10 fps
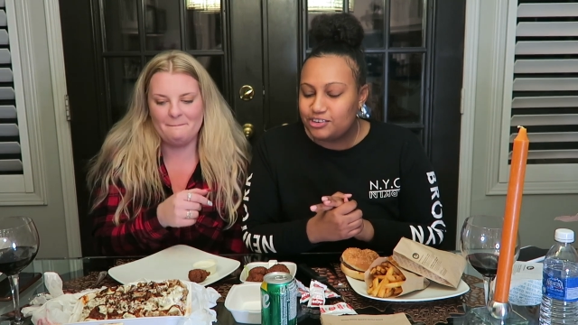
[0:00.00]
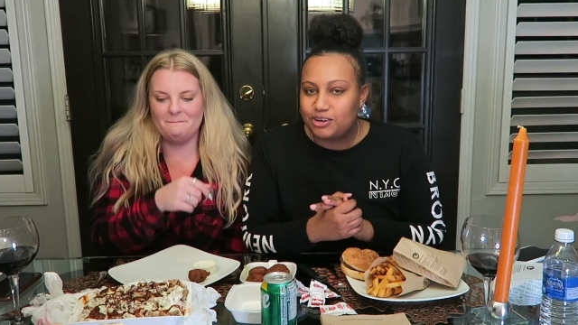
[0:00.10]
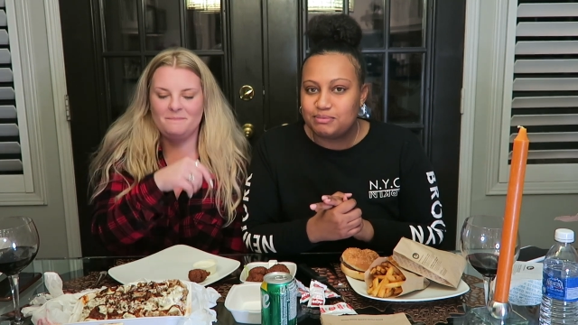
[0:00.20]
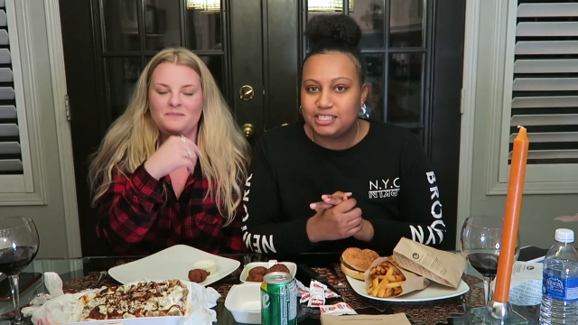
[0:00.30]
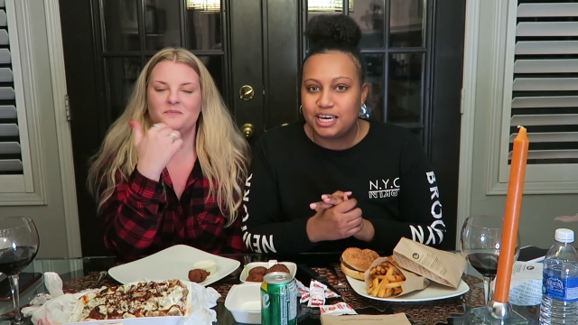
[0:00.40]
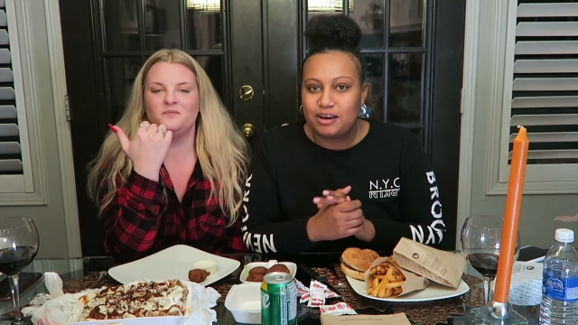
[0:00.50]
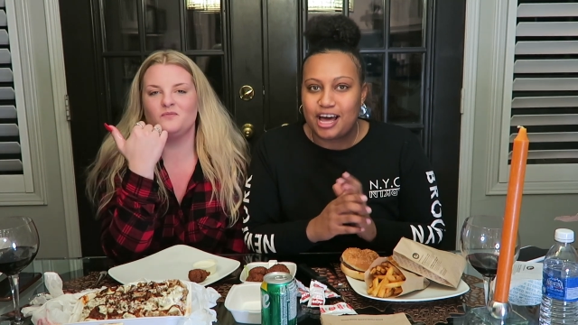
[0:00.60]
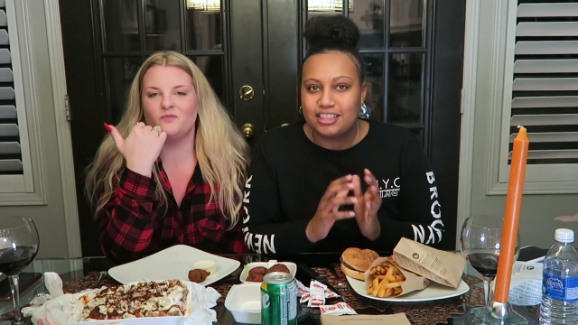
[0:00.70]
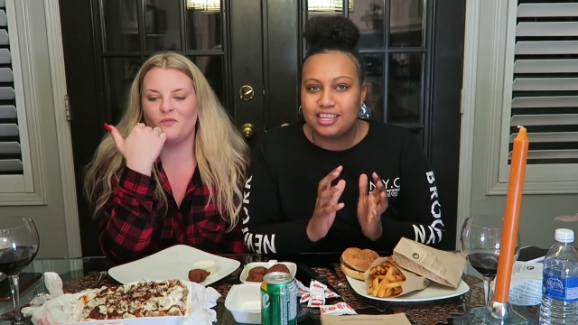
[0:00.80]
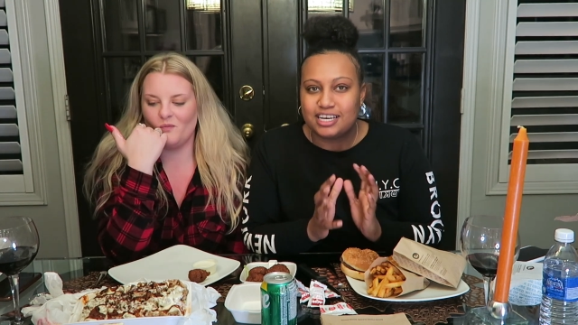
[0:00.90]
Speaker 1: You know what I'm
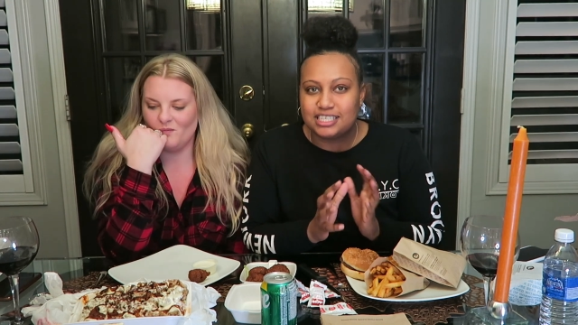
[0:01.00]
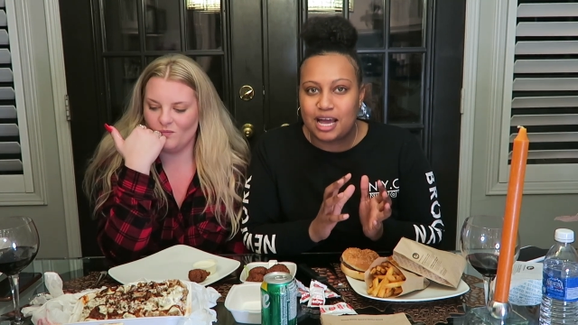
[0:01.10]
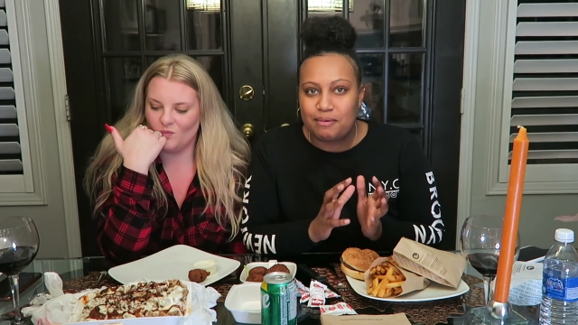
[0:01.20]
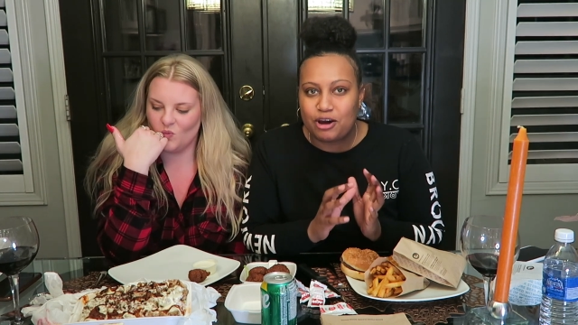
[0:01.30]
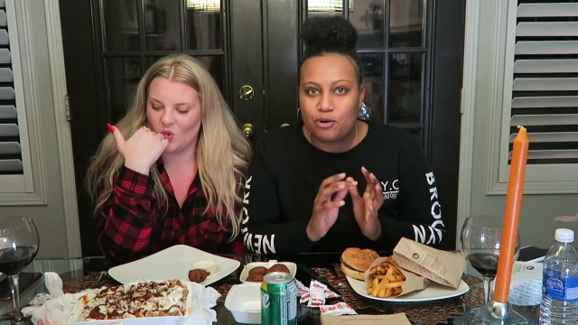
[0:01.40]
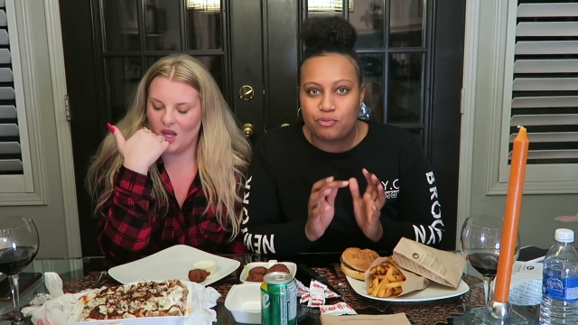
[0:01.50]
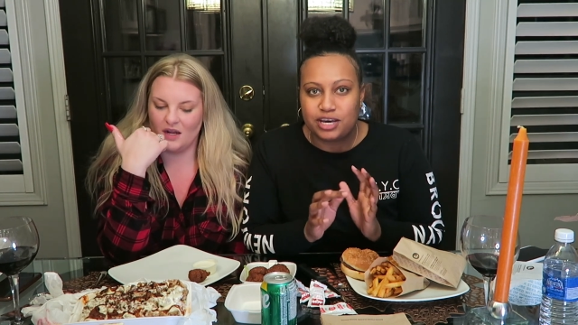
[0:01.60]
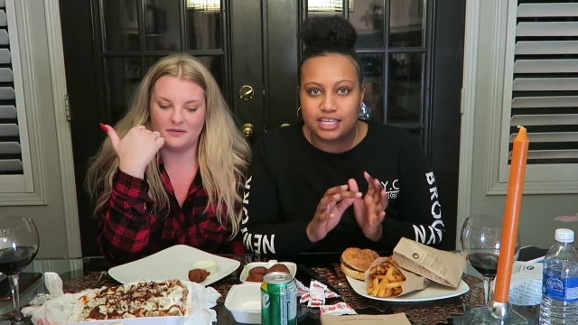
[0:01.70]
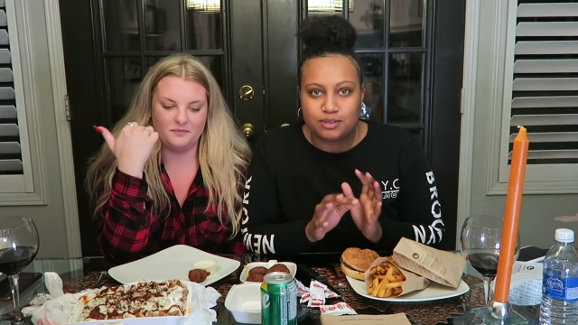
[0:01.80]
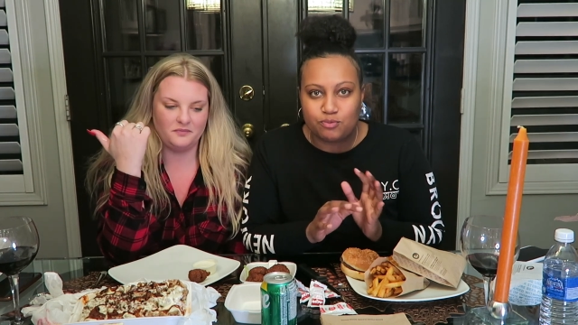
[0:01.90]
saying? Next time I hope
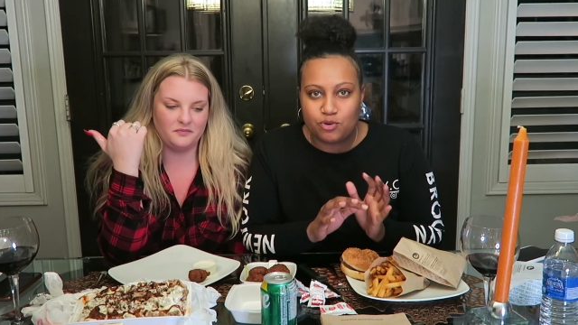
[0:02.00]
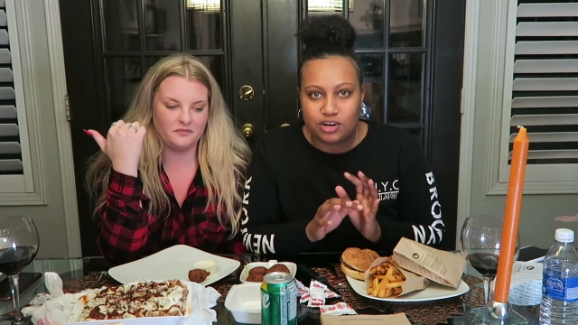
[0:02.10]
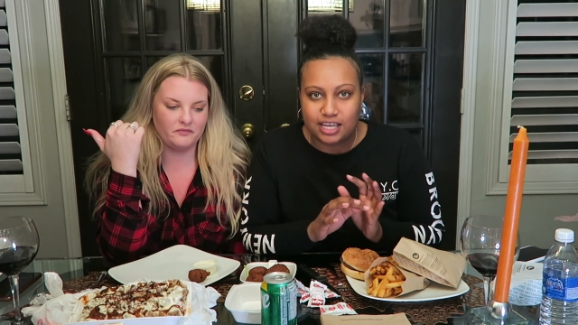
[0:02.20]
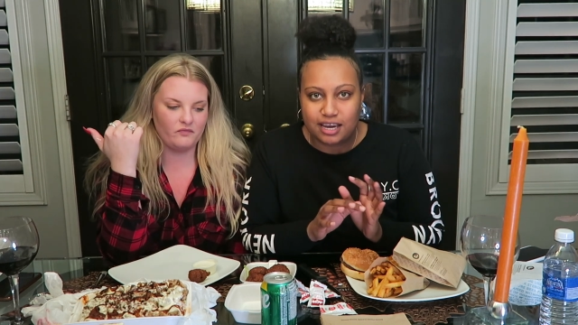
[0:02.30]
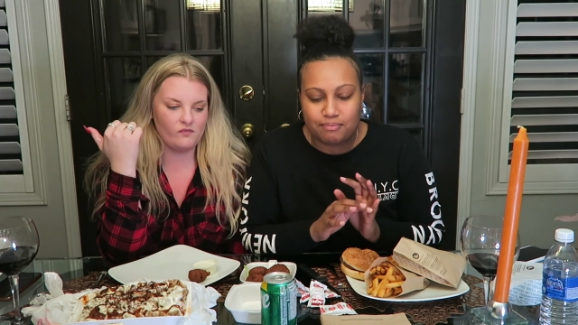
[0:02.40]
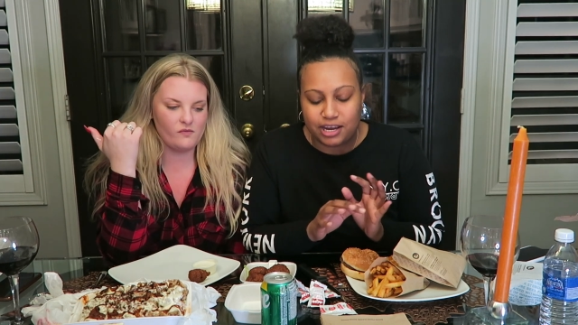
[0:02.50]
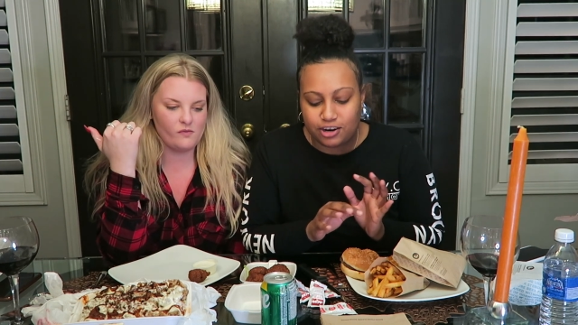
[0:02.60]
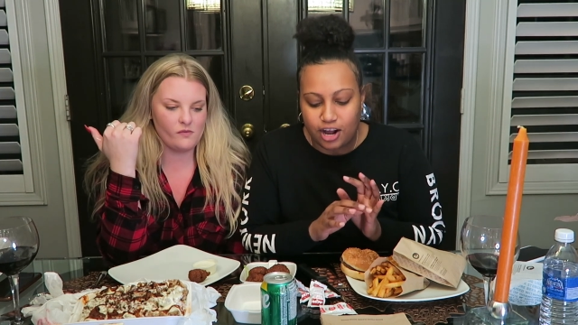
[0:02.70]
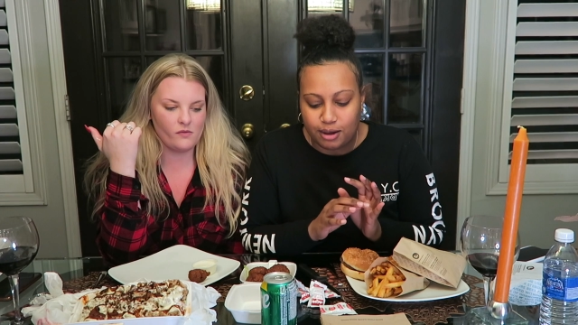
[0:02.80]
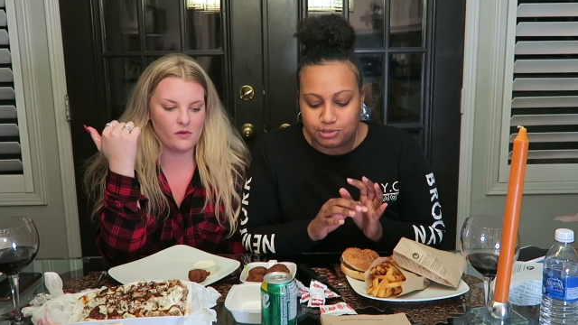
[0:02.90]
we get some more like
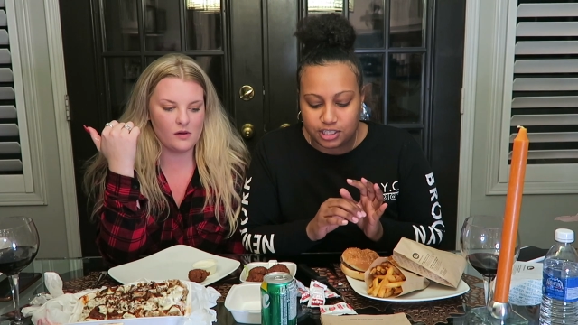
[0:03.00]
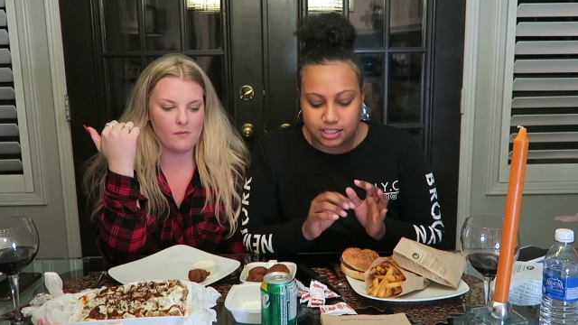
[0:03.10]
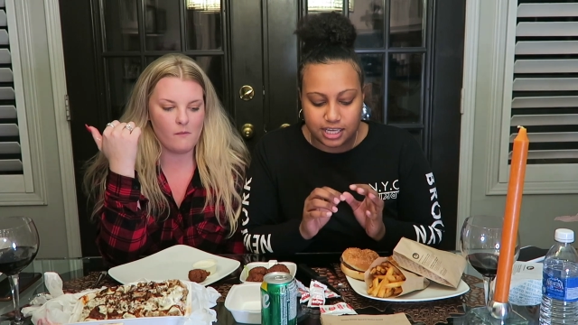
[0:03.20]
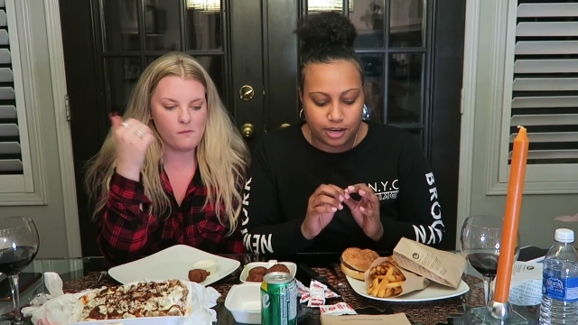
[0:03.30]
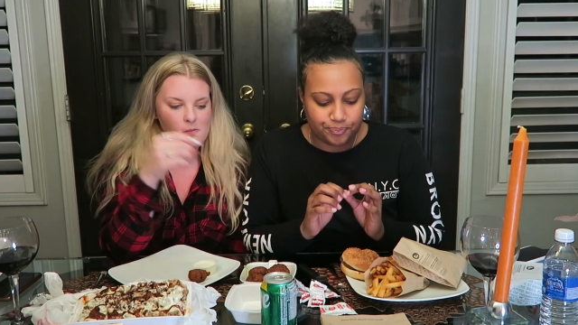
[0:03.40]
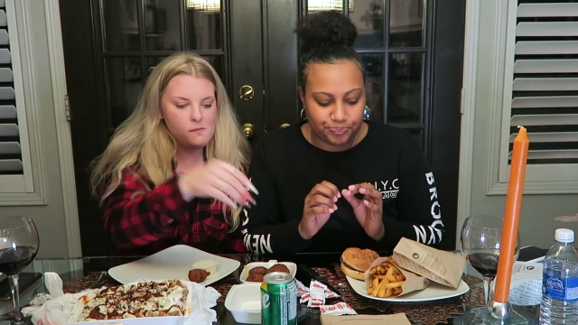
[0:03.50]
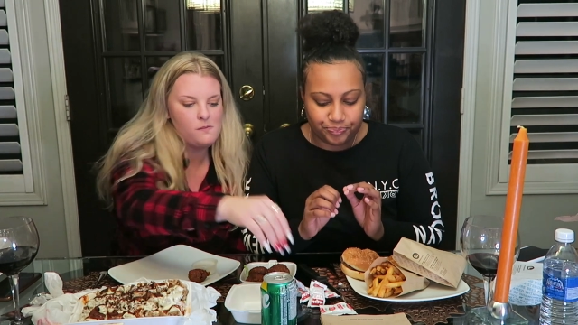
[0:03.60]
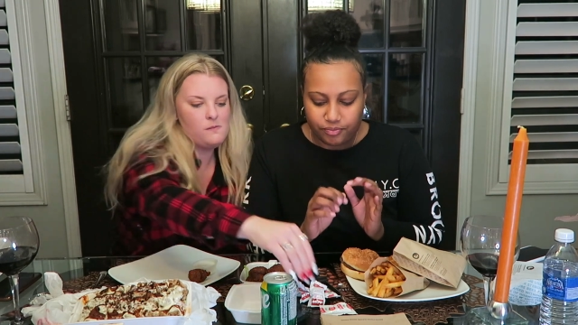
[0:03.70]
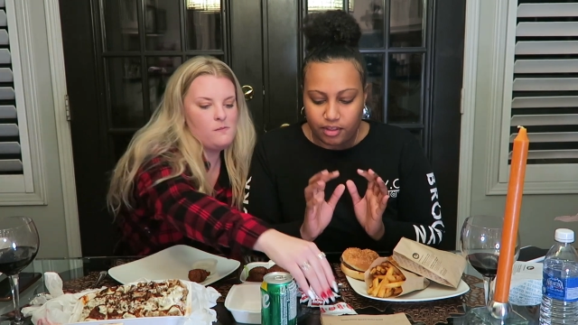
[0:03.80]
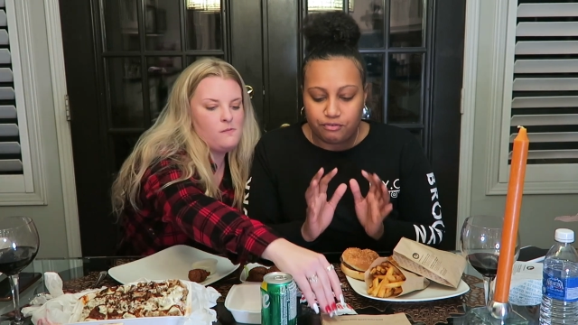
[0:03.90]
better options, like
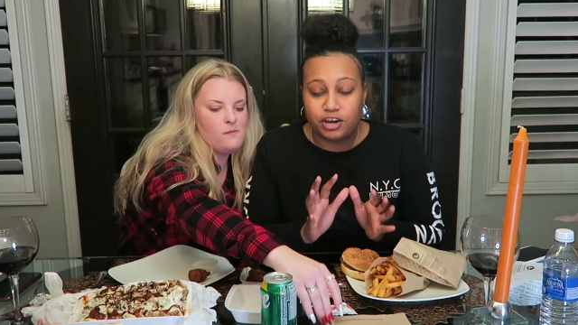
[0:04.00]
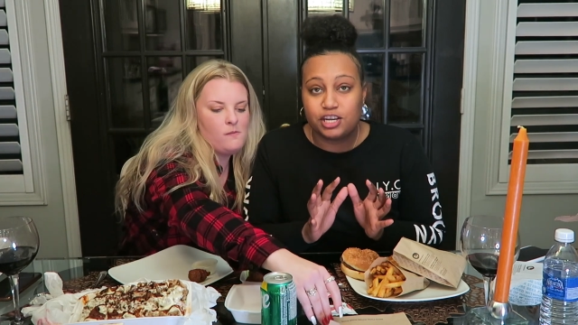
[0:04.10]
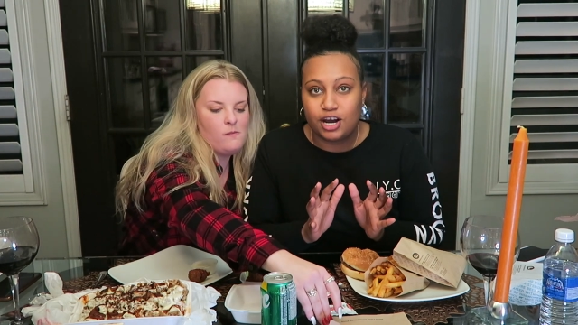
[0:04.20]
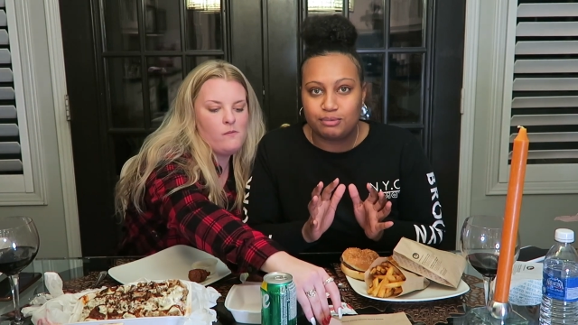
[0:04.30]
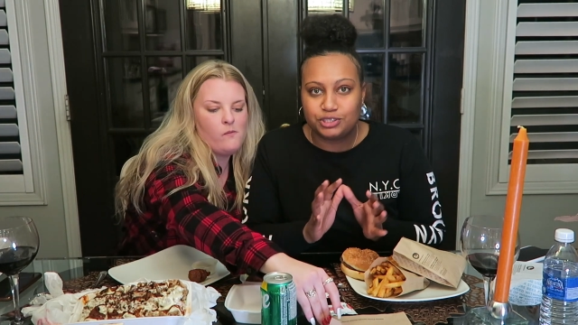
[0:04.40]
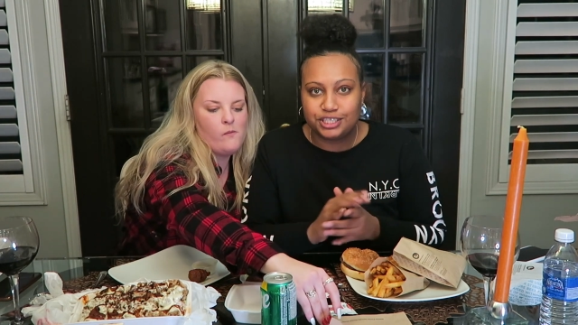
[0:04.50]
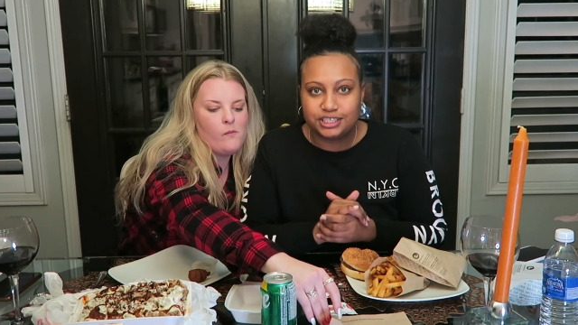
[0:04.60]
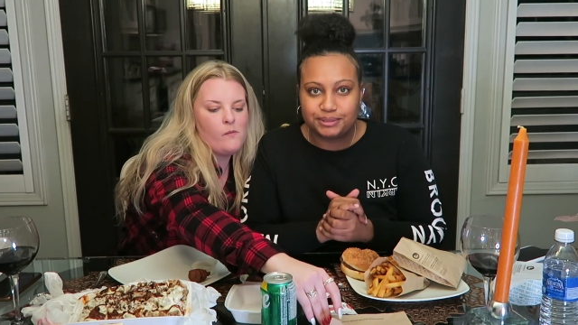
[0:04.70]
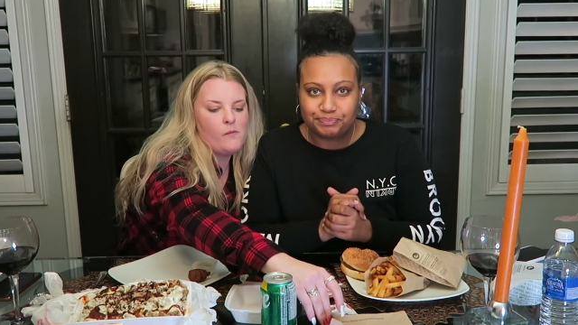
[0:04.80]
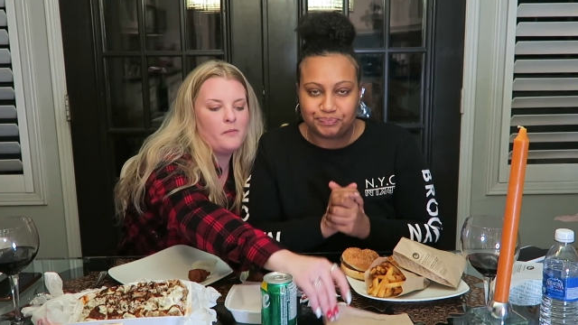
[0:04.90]
funny
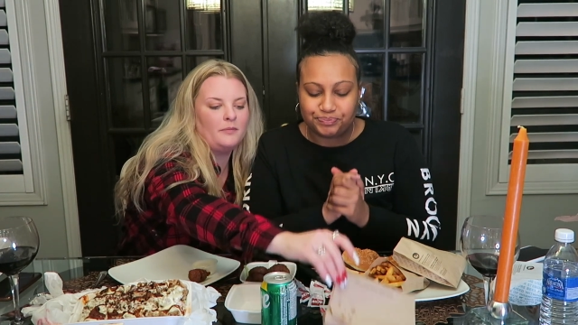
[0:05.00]
options.